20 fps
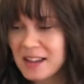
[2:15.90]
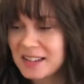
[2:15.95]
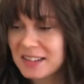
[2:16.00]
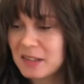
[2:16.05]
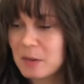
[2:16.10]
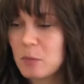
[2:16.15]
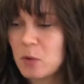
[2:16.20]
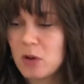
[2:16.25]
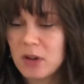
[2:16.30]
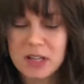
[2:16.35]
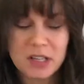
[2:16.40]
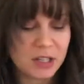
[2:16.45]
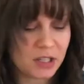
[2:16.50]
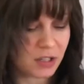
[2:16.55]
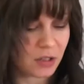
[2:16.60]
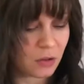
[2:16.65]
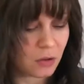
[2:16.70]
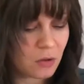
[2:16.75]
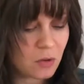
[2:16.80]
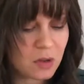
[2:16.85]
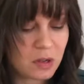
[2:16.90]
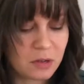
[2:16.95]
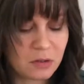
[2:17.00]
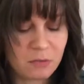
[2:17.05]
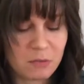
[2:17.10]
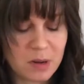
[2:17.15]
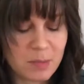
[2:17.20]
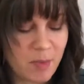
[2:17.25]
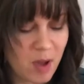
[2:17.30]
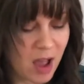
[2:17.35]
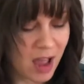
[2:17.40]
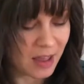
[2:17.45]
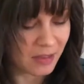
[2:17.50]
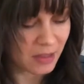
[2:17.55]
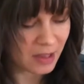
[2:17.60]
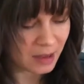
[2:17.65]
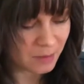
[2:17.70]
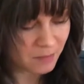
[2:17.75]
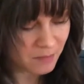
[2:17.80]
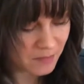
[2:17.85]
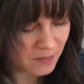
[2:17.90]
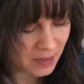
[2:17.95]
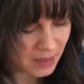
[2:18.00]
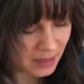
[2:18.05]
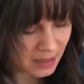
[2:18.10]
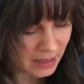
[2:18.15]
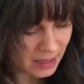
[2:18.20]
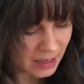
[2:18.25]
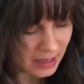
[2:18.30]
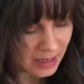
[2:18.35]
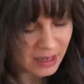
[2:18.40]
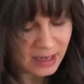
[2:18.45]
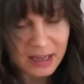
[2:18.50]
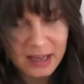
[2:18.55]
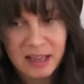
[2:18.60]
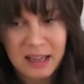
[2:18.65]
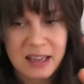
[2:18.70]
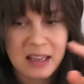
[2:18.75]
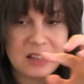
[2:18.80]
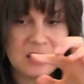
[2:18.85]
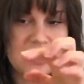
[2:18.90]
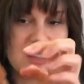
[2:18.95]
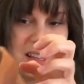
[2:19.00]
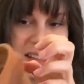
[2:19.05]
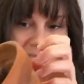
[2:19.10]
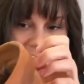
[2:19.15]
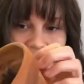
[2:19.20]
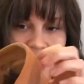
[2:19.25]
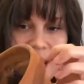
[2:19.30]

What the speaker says: so I'm going to repot them into this guy.